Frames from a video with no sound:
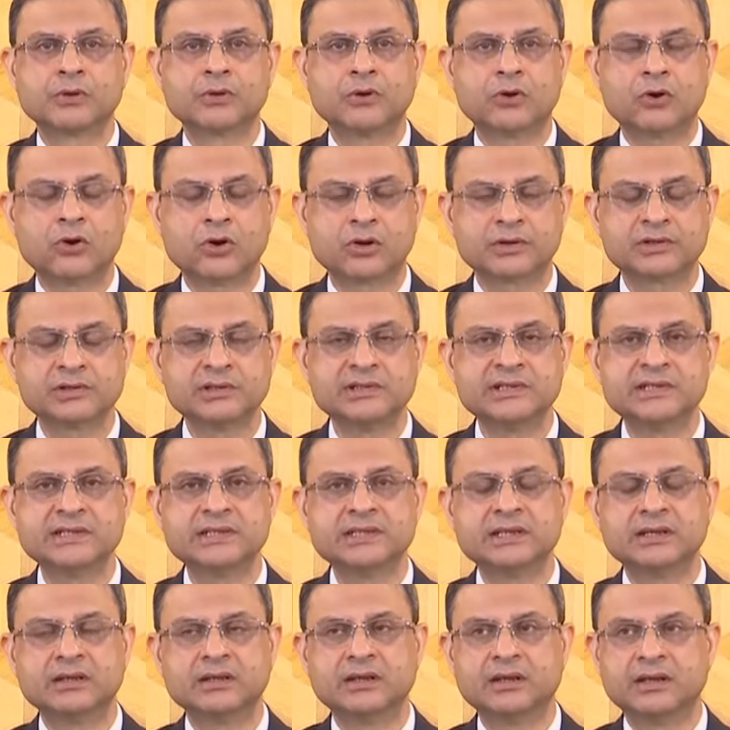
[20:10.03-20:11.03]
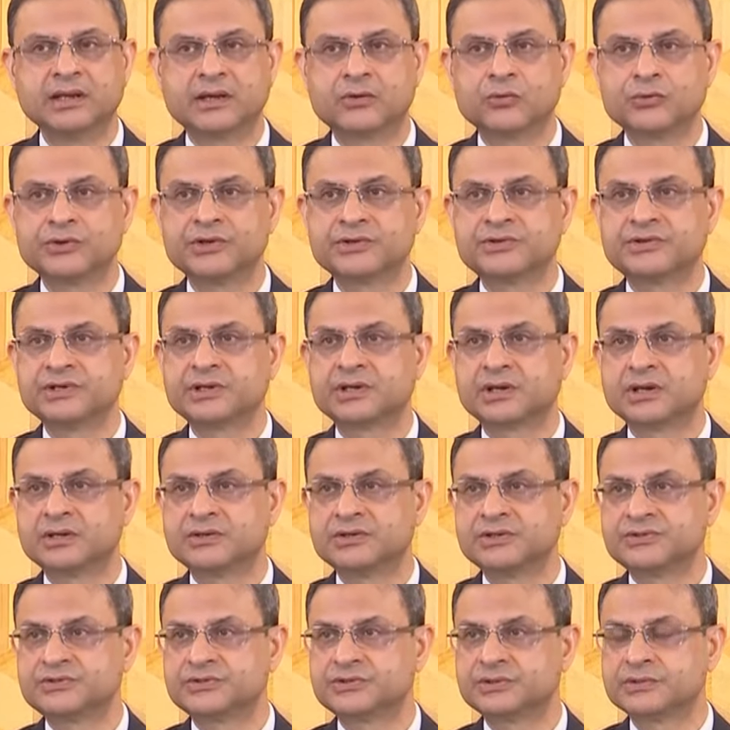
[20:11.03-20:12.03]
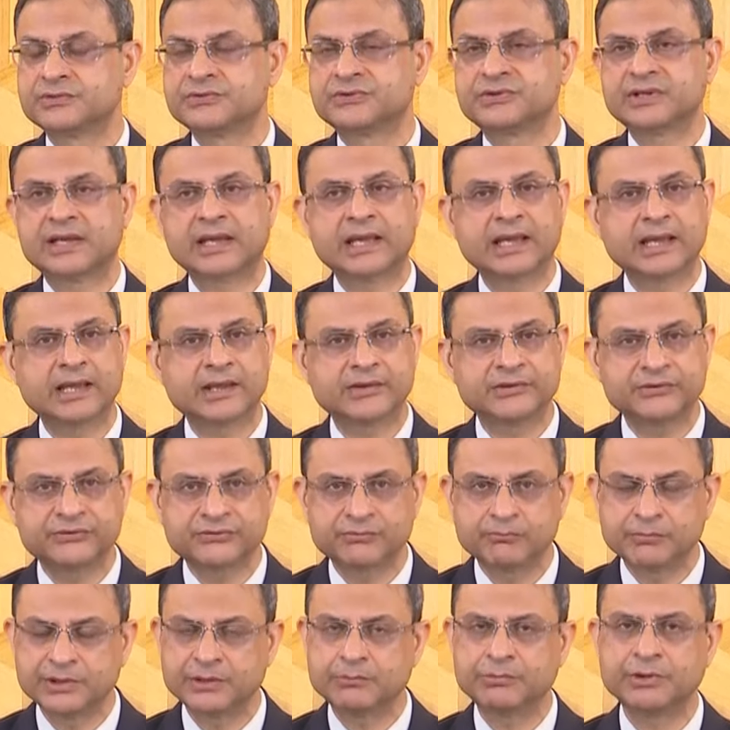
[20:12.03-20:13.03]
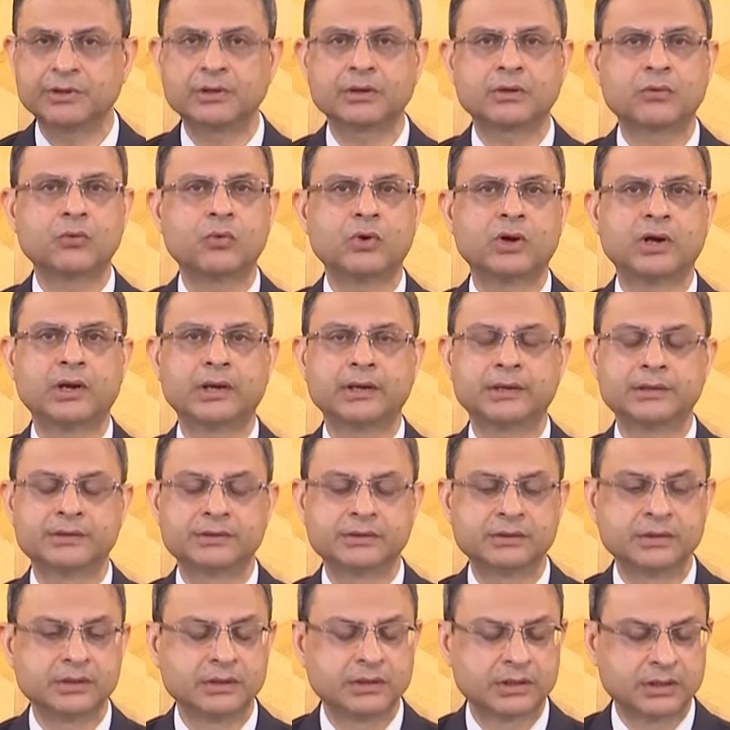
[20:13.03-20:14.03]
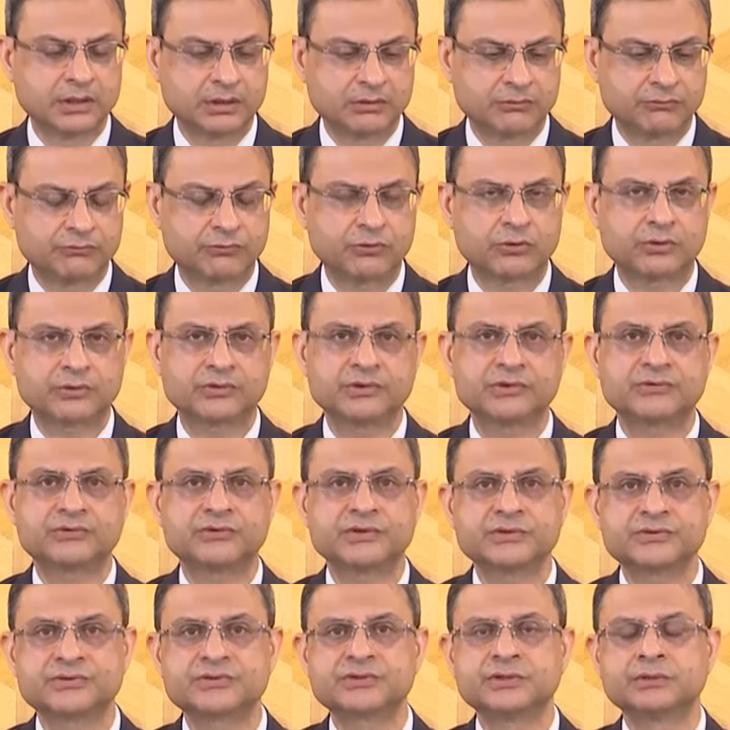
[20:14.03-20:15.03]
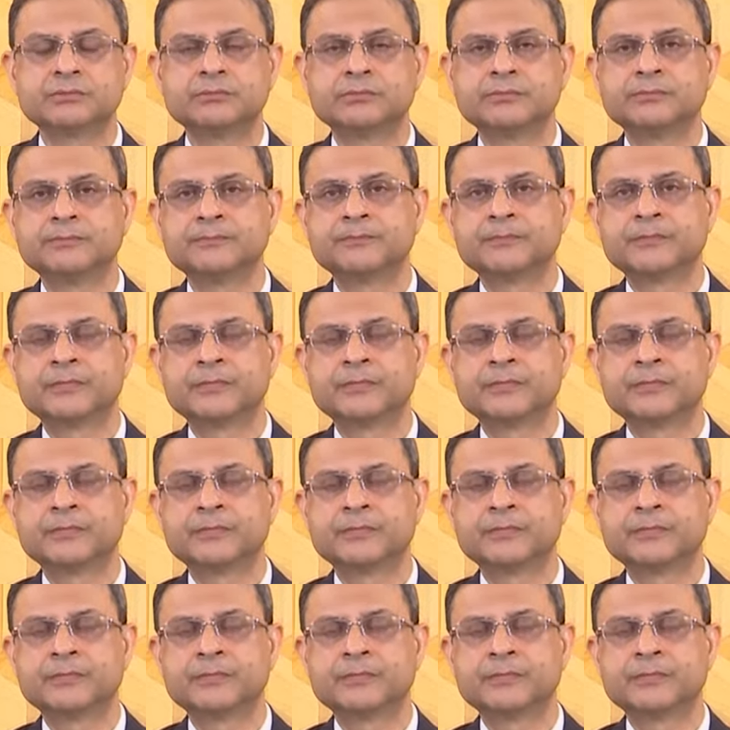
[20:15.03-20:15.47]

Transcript: orderly liquidity conditions as may be required for the system.